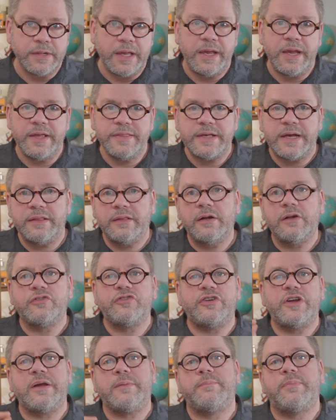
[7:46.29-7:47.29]
and that little
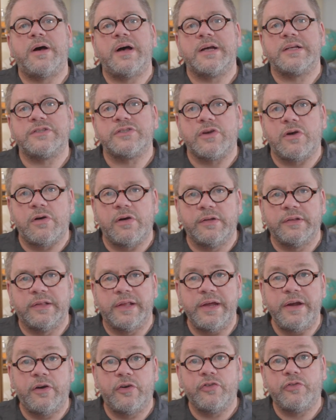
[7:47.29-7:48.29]
checkbox called
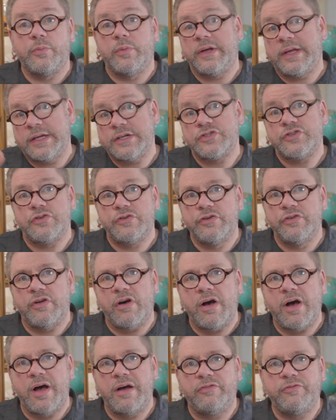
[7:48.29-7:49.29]
layers will get turned
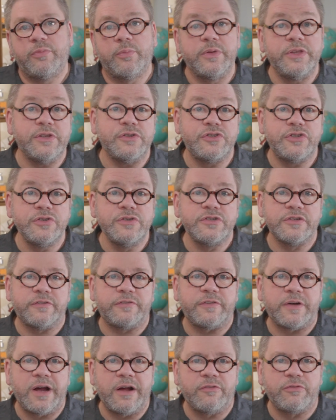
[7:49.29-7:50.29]
off when you choose a
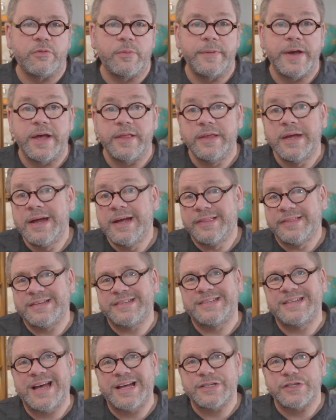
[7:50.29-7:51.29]
file format
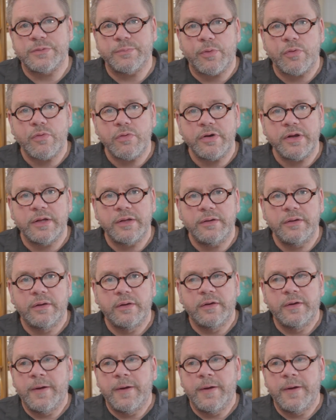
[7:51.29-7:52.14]
that's not supported.